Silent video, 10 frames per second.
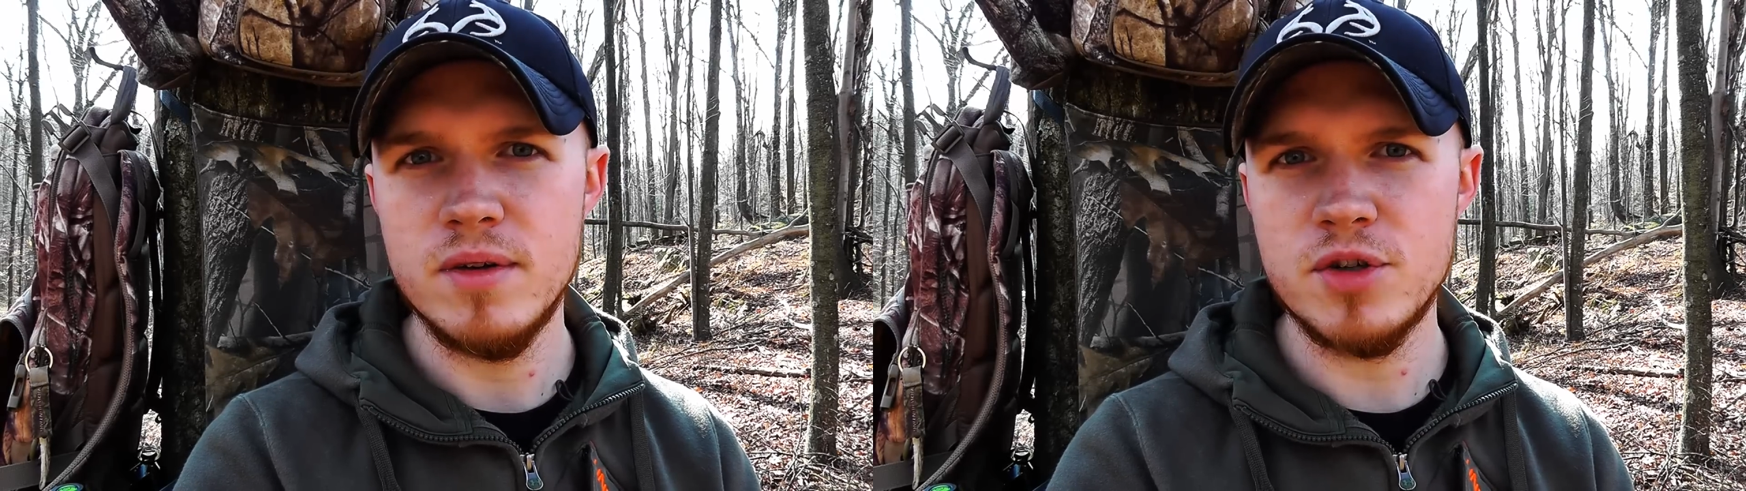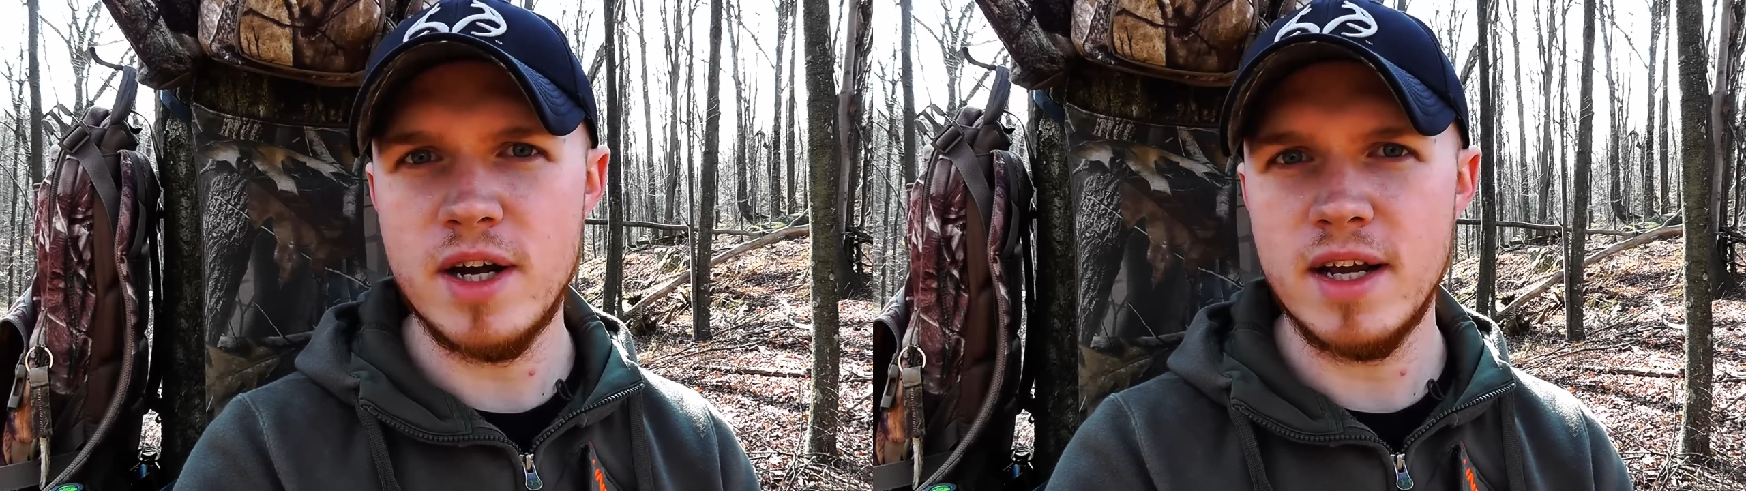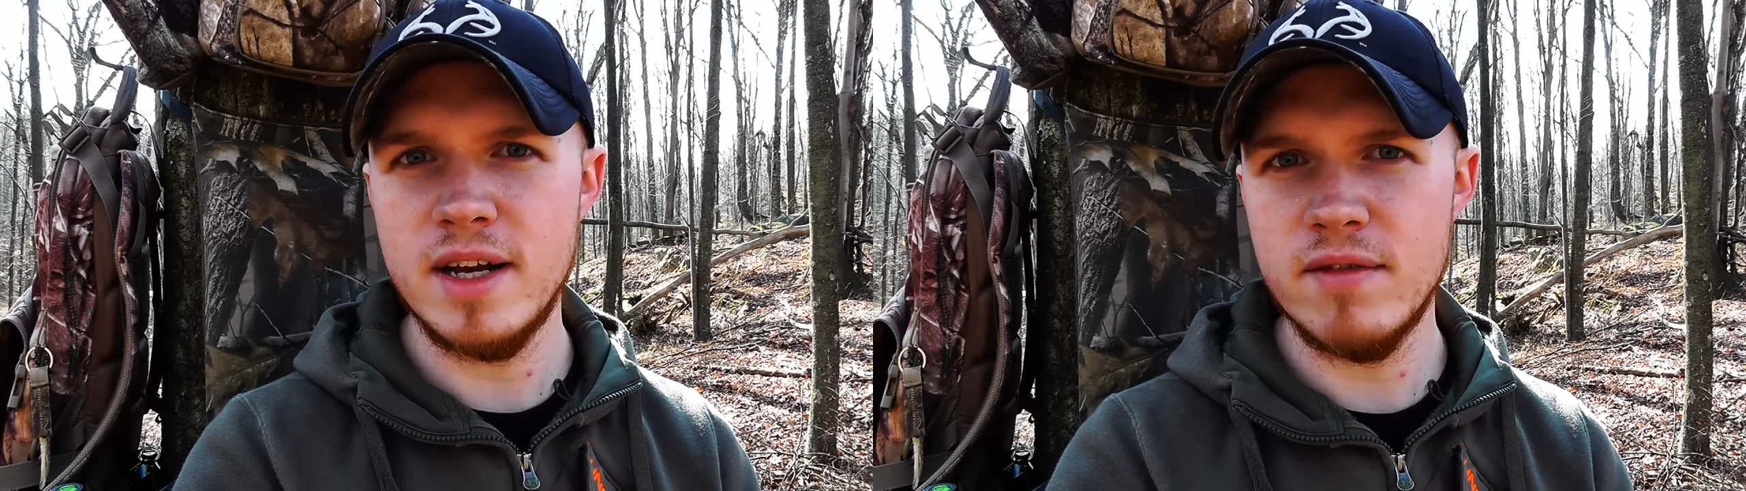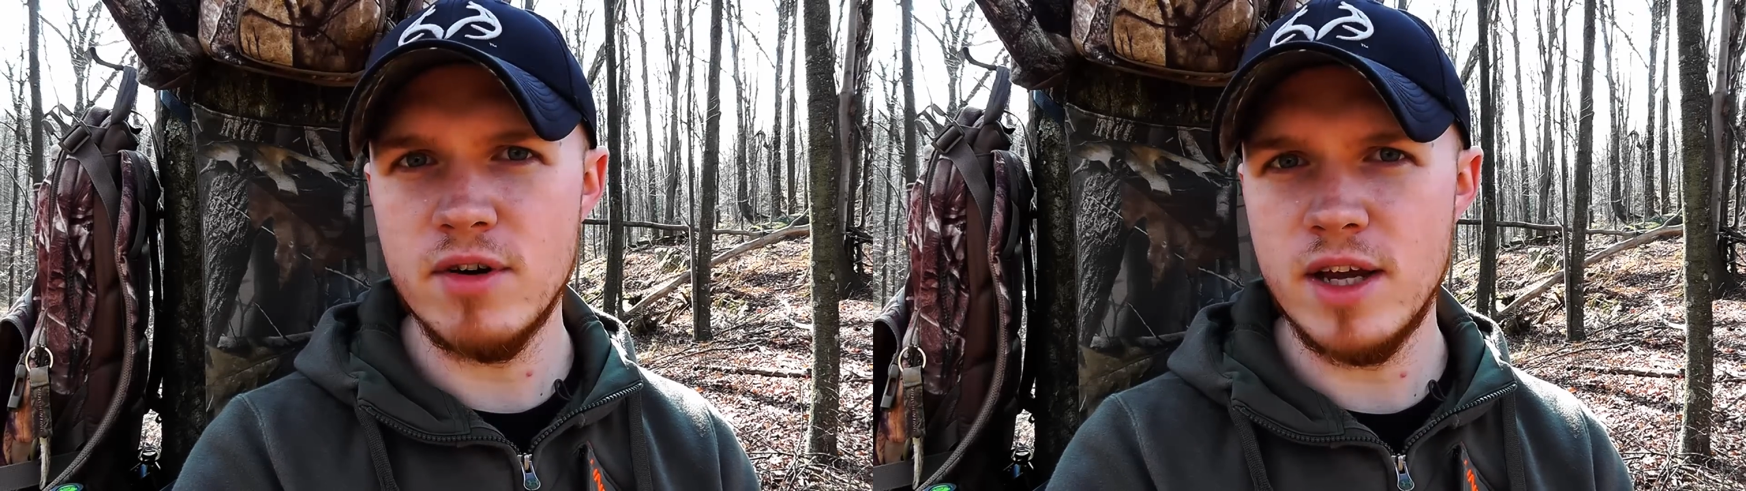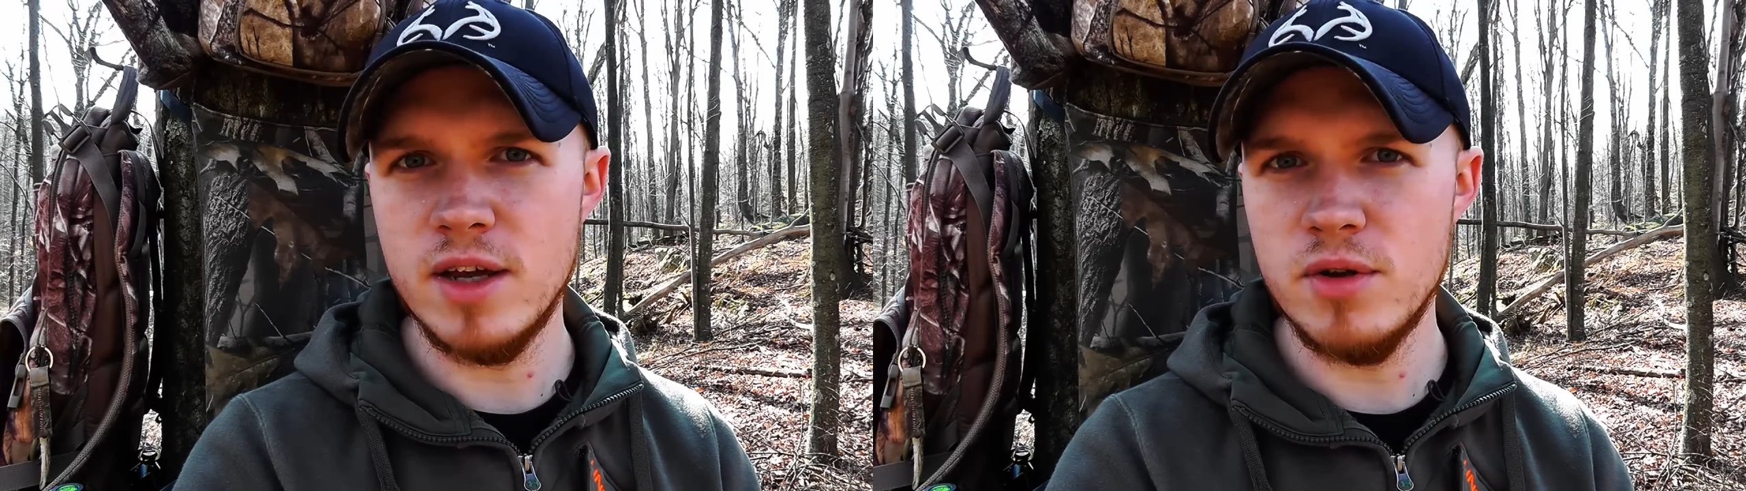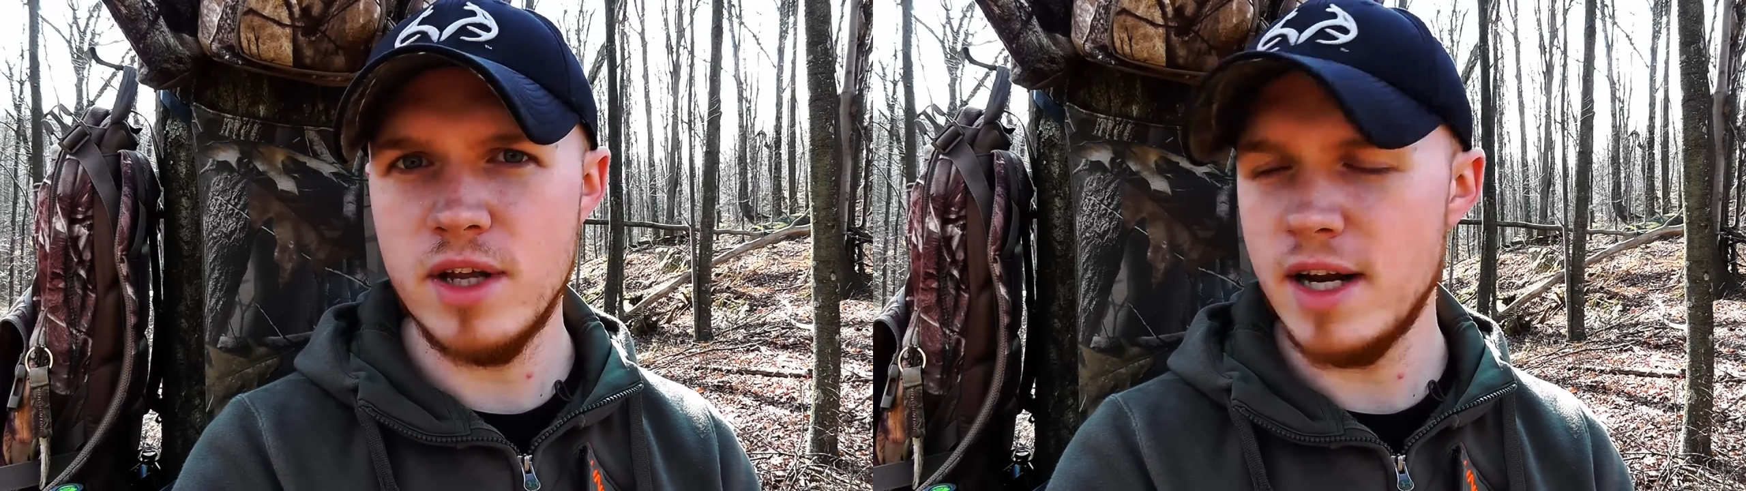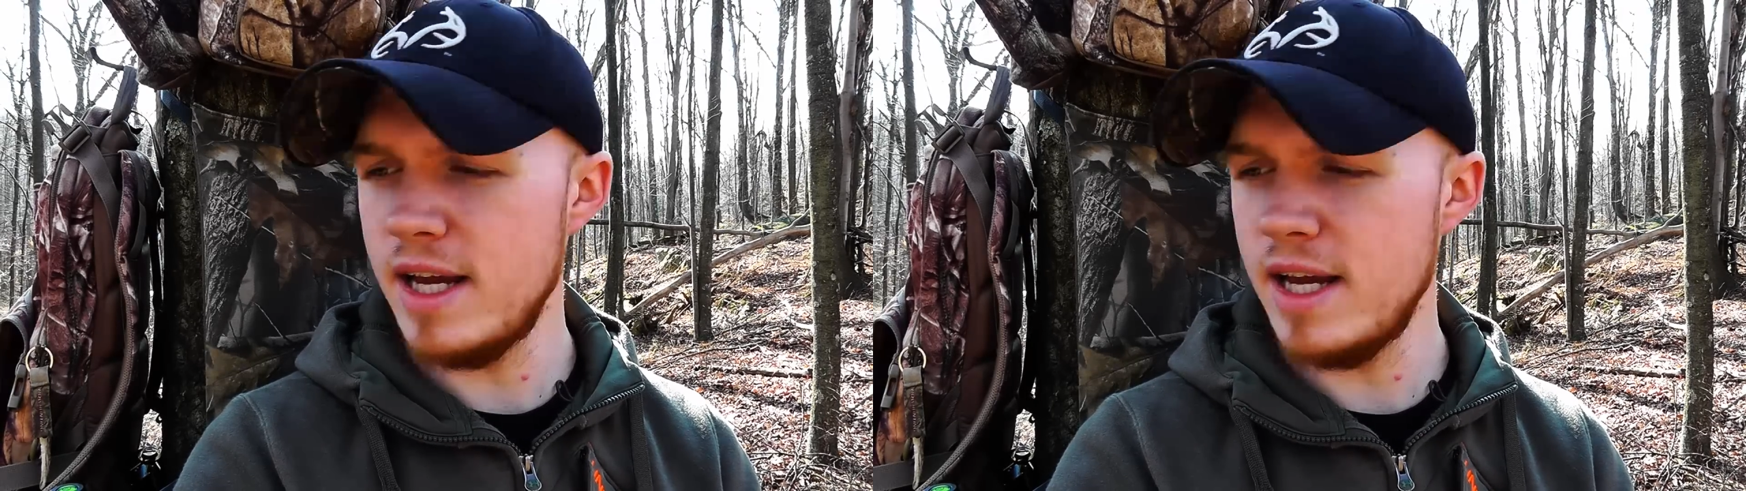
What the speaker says: try to get every kill that I